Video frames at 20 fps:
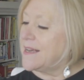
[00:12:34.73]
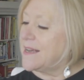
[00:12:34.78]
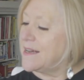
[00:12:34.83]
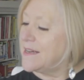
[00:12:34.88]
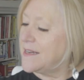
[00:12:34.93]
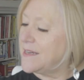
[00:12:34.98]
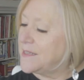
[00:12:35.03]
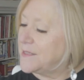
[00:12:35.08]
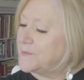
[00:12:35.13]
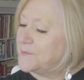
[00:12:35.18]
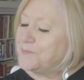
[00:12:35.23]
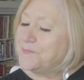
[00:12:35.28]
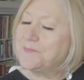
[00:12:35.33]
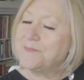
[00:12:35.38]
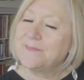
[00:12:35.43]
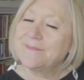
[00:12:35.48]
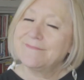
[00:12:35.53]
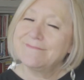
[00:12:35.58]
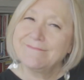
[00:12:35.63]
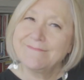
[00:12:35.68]

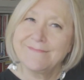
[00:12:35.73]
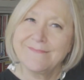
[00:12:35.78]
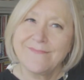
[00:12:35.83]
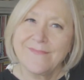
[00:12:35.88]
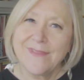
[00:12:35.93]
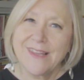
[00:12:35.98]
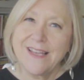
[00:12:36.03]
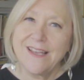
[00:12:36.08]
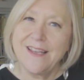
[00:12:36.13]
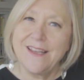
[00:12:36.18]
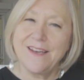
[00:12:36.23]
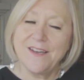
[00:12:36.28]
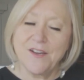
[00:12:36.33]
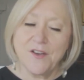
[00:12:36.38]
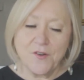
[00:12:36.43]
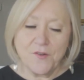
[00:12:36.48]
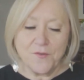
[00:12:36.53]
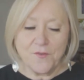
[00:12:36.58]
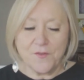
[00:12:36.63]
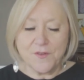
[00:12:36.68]
you
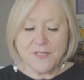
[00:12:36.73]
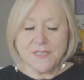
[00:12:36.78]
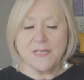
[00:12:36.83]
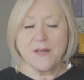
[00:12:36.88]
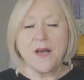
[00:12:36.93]
know,